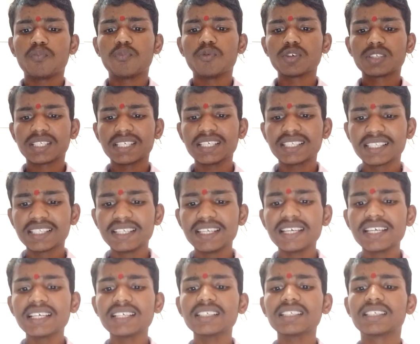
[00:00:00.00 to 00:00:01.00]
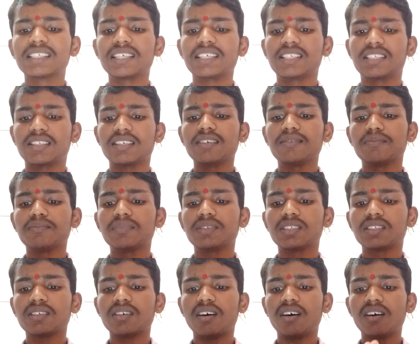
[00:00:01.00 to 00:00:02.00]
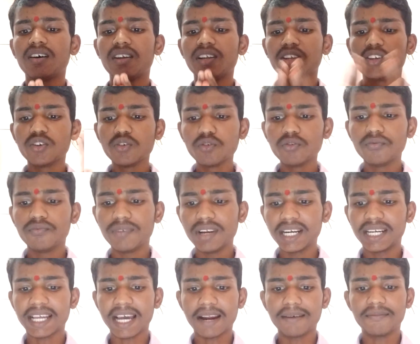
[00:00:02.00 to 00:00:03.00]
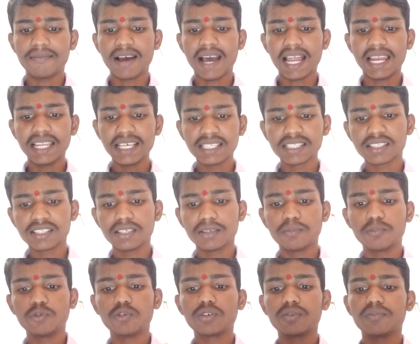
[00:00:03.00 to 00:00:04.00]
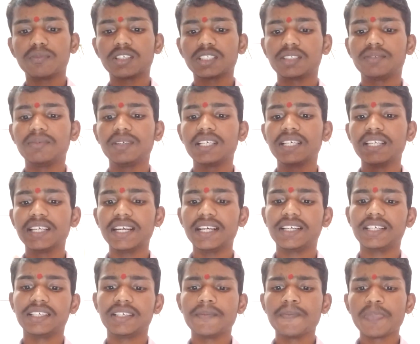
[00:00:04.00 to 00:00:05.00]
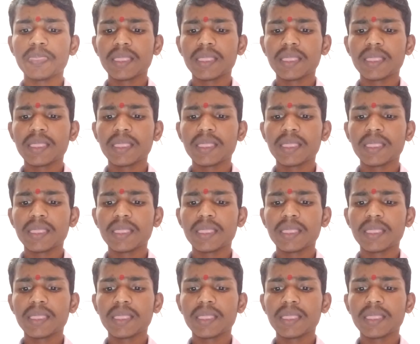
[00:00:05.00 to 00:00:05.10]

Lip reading: positioning systems, a new weight and balance report must be created.